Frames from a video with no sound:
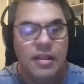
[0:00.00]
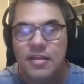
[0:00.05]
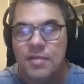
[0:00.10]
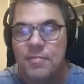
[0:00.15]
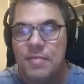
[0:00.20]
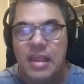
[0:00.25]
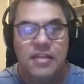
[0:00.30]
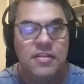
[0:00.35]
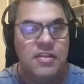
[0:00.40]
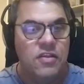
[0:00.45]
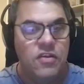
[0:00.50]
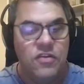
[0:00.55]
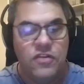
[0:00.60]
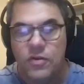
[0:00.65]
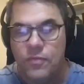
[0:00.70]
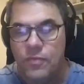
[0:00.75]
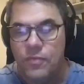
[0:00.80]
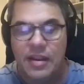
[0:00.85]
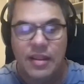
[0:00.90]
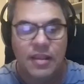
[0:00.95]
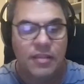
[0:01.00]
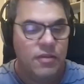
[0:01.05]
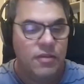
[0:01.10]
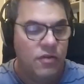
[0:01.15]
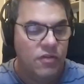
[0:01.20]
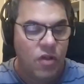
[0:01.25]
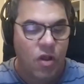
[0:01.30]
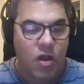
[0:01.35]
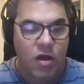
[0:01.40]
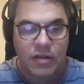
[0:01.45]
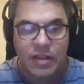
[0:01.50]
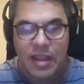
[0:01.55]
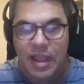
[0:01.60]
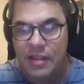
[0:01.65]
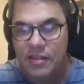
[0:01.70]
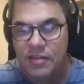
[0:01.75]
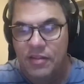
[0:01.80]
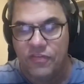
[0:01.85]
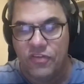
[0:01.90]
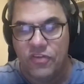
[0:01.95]
It's amazing. You should read it. There's all
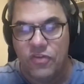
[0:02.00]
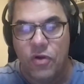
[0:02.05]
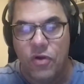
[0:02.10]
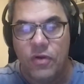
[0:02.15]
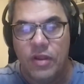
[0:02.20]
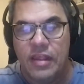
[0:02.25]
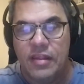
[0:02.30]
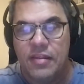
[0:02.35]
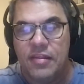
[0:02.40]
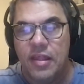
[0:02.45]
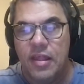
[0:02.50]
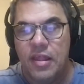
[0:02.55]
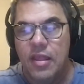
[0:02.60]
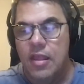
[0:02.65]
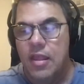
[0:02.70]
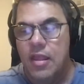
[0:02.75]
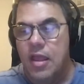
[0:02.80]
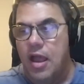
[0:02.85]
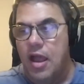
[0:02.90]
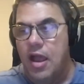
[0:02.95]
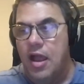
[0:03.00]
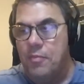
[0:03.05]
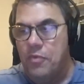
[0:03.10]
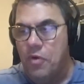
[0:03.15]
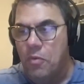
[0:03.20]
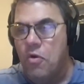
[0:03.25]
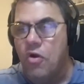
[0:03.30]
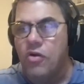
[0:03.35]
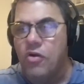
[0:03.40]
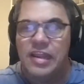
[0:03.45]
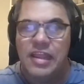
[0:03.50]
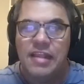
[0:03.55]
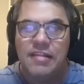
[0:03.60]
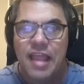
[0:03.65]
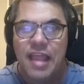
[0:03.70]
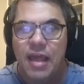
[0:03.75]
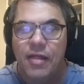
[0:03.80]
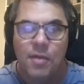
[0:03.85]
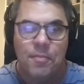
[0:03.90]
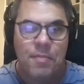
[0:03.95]
kinds of stories, more
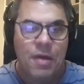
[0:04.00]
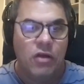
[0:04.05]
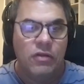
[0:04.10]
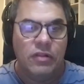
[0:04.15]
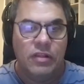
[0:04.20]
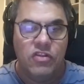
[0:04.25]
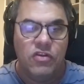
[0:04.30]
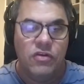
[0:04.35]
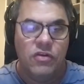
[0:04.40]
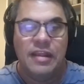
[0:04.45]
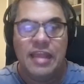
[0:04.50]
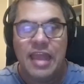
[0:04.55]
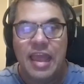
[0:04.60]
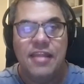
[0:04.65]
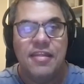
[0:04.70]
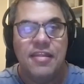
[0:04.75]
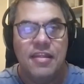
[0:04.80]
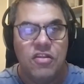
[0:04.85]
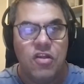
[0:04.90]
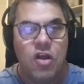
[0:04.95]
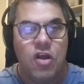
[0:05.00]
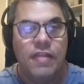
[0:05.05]
detail about certain cases.